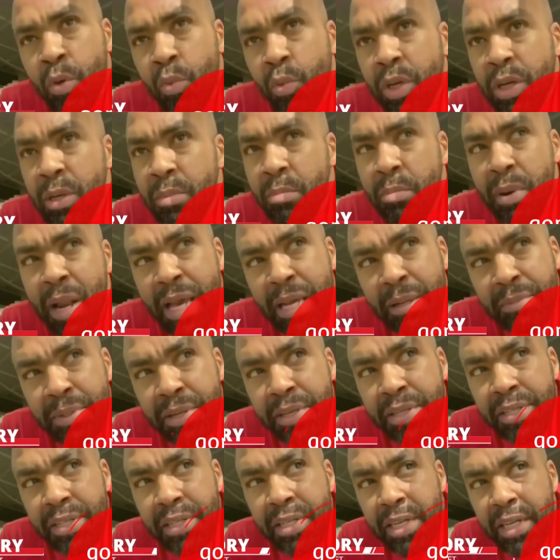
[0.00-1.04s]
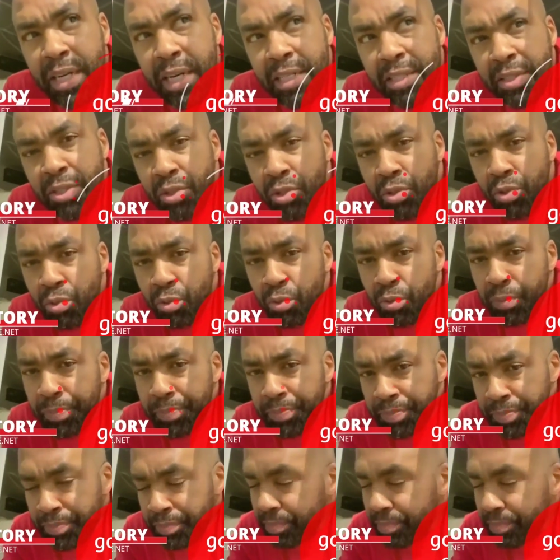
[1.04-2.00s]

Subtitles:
When a black person runs to